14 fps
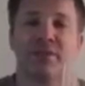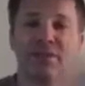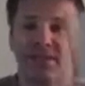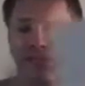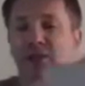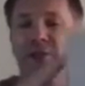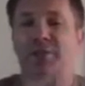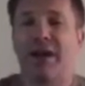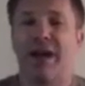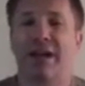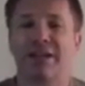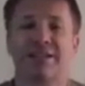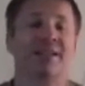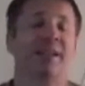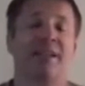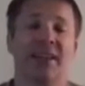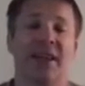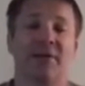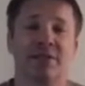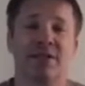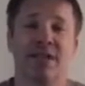seal the box, and
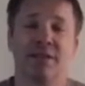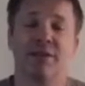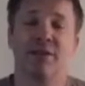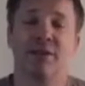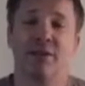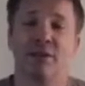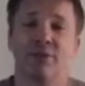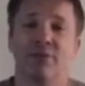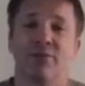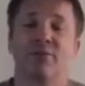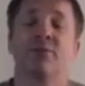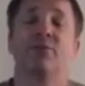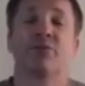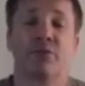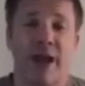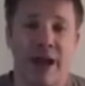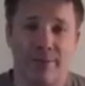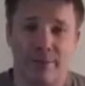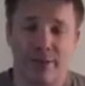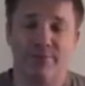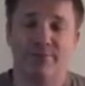that was it.
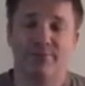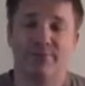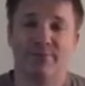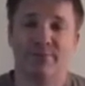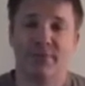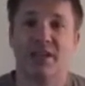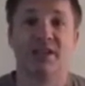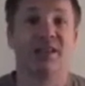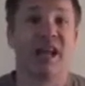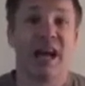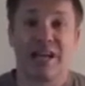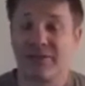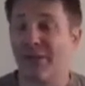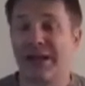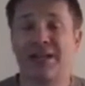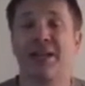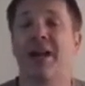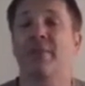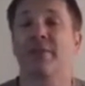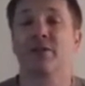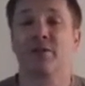Problem. A lot of my
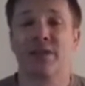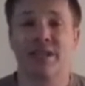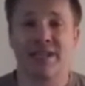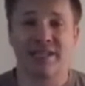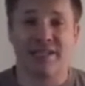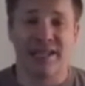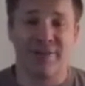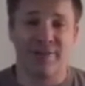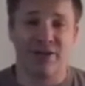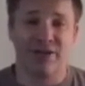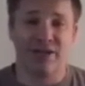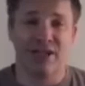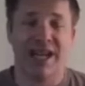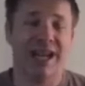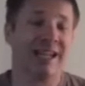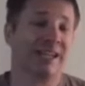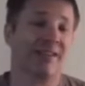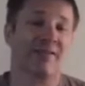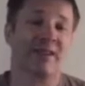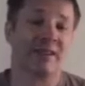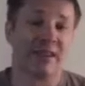comics were getting damaged. I had to
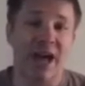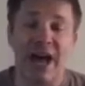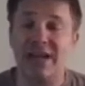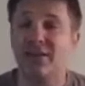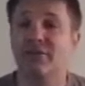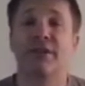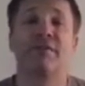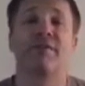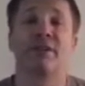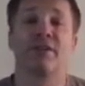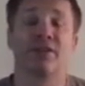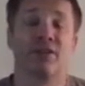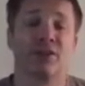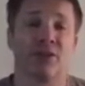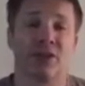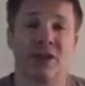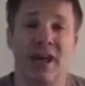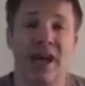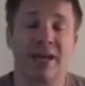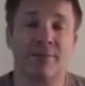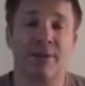give a lot of refunds to a
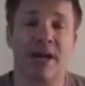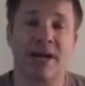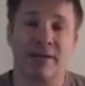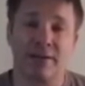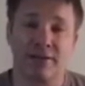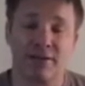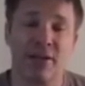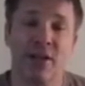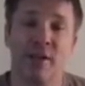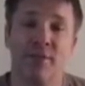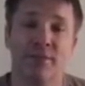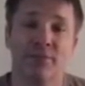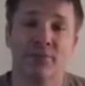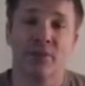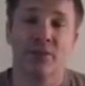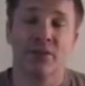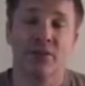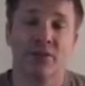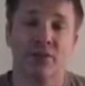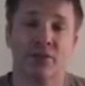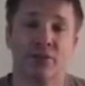lot of buyers
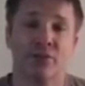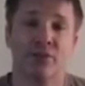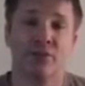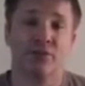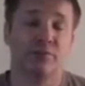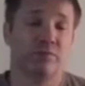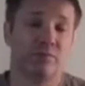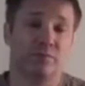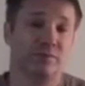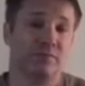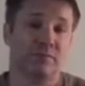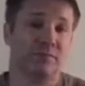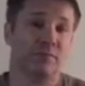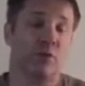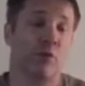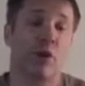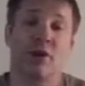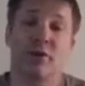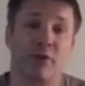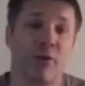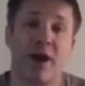who were
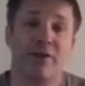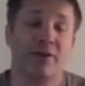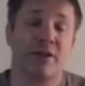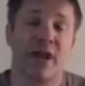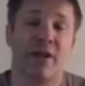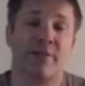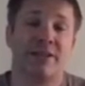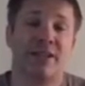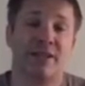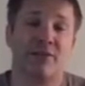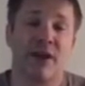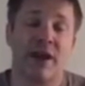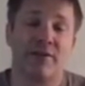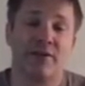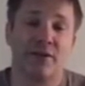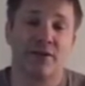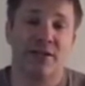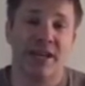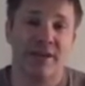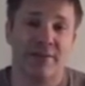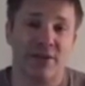wondering why their comics had arrived so
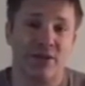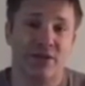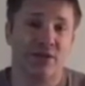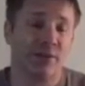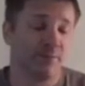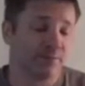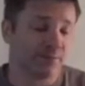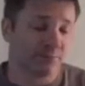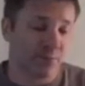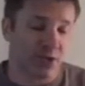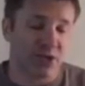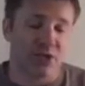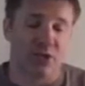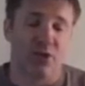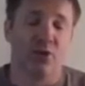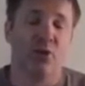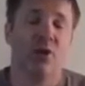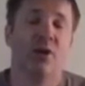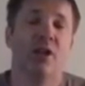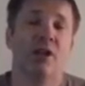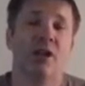damaged.
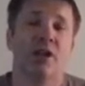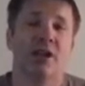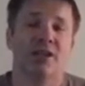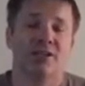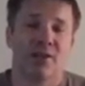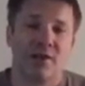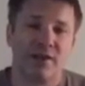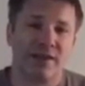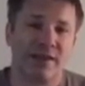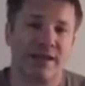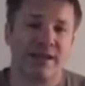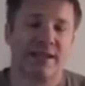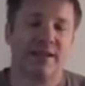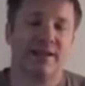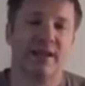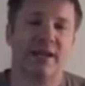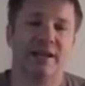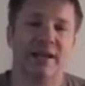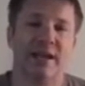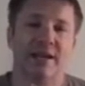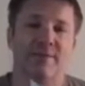So I started thinking,
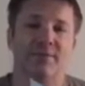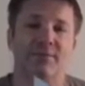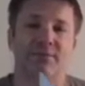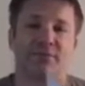all right,